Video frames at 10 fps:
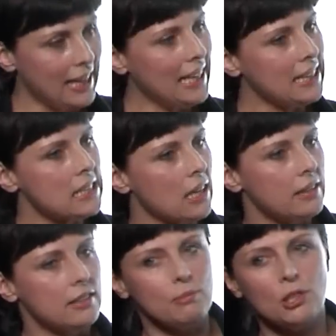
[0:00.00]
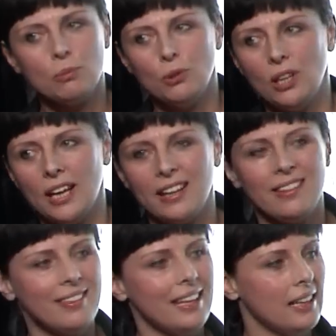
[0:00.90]
And insight is much more
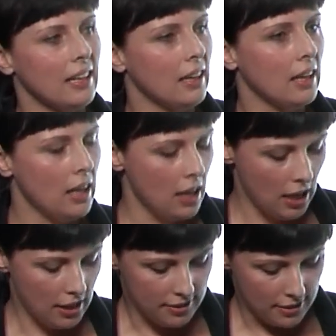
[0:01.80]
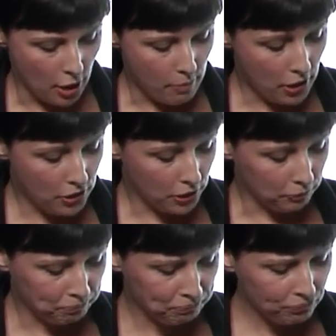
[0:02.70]
like thinking in slow
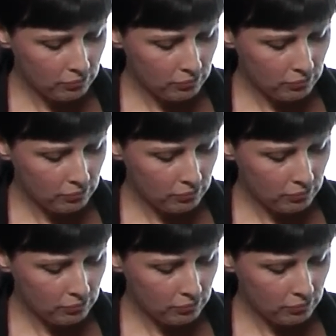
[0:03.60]
motion.